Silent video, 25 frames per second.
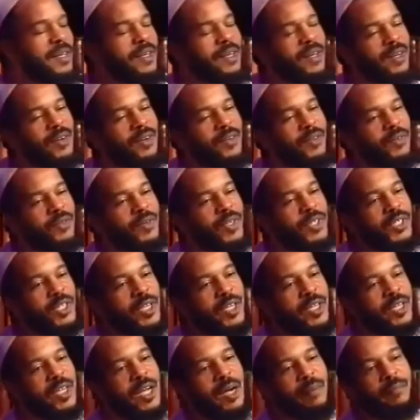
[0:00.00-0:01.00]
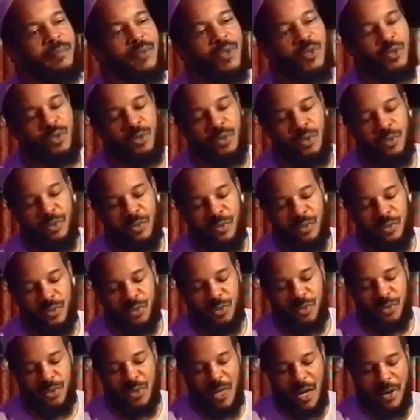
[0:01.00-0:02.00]
had originally come to
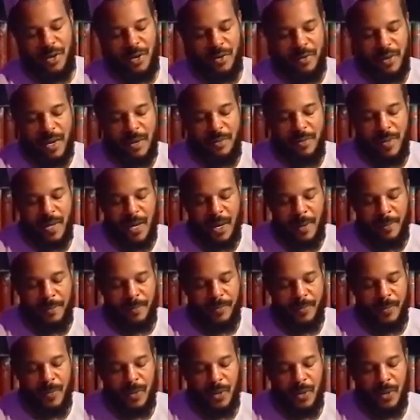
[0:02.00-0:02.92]
Saudi Arabia,